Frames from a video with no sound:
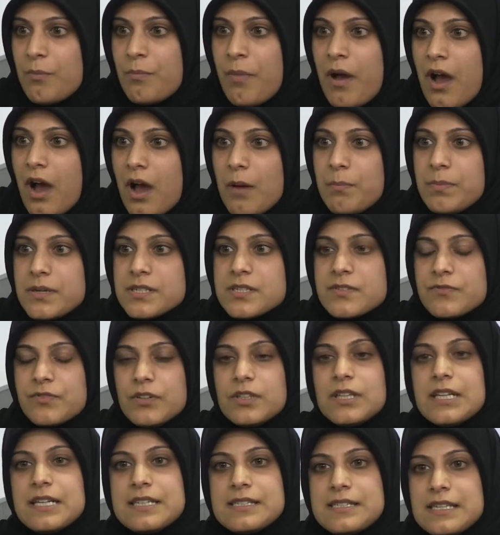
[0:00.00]

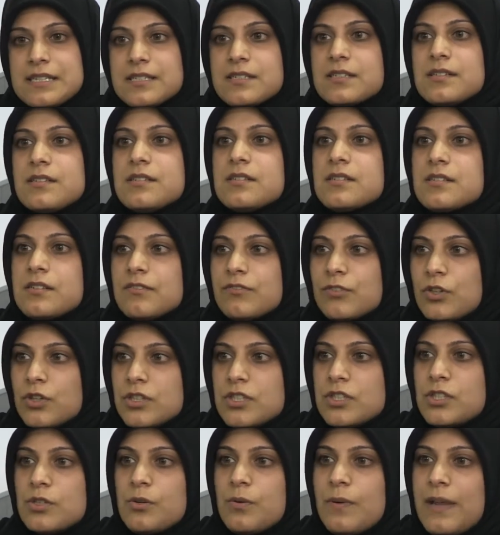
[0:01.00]
purposeful existence of
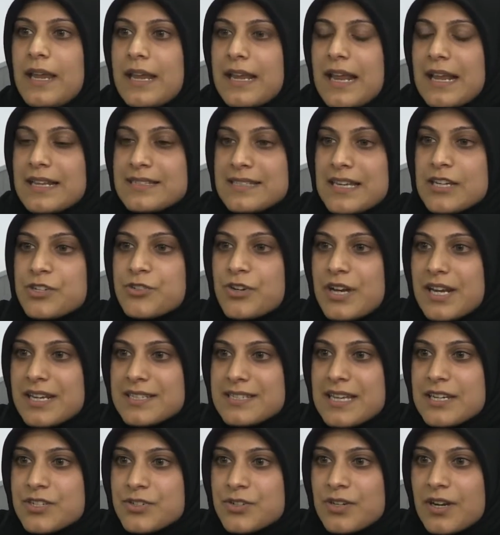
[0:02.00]
good doing,
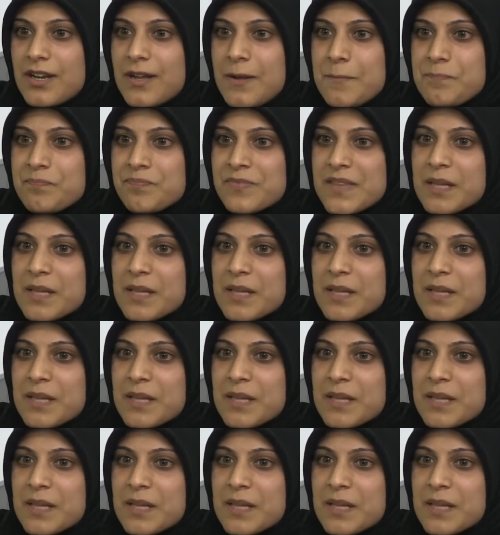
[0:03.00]
etc.